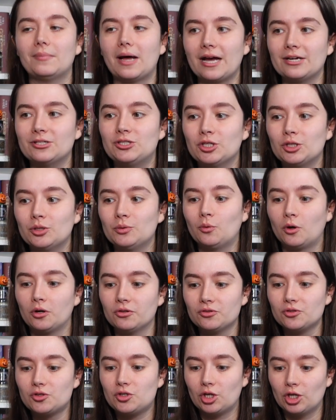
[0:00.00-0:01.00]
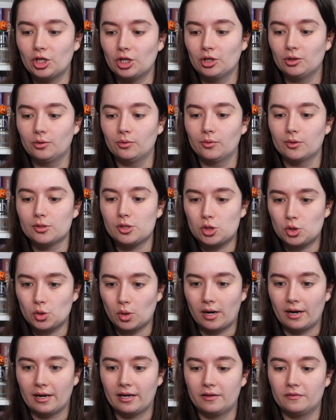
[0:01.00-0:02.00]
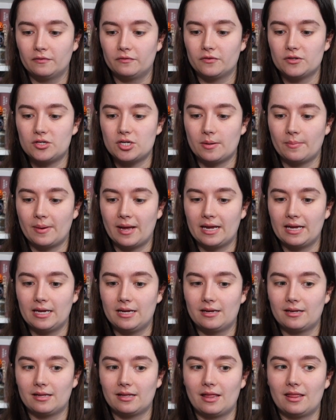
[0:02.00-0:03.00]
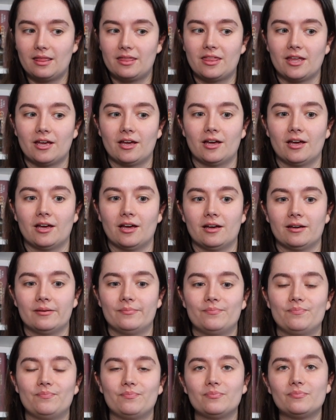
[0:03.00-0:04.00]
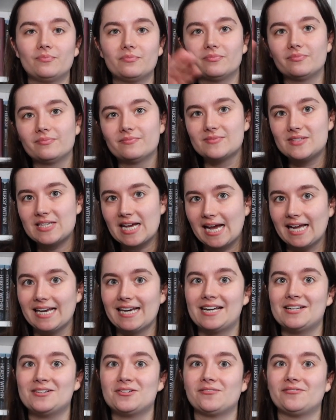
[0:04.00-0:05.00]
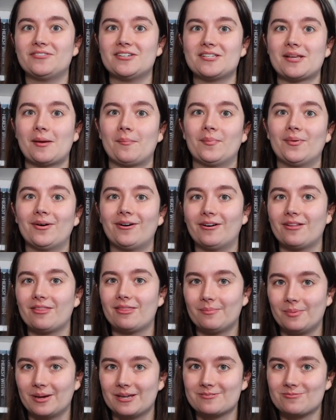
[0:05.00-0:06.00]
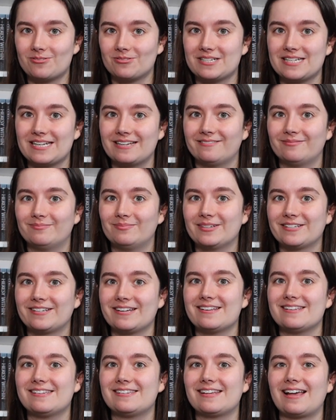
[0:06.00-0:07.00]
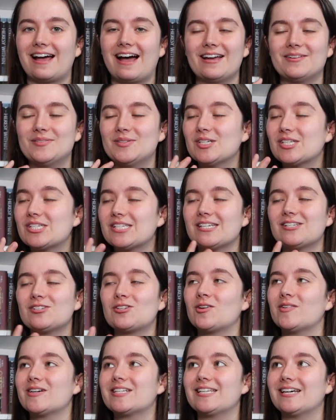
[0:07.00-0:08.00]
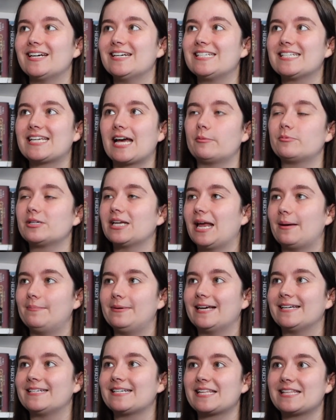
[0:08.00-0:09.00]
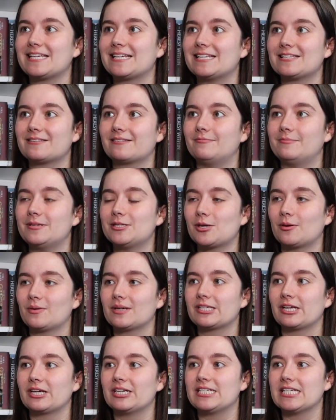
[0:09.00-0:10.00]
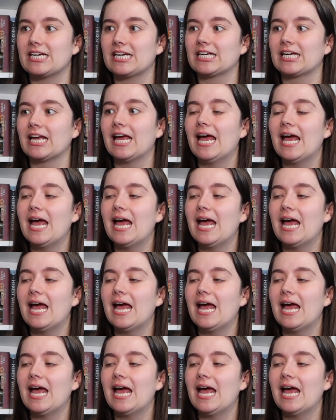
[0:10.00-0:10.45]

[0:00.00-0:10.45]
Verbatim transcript: I do want to strive to make the tail end of December the best content because I'm just so excited to capture Lapland. I think it's going to be so exciting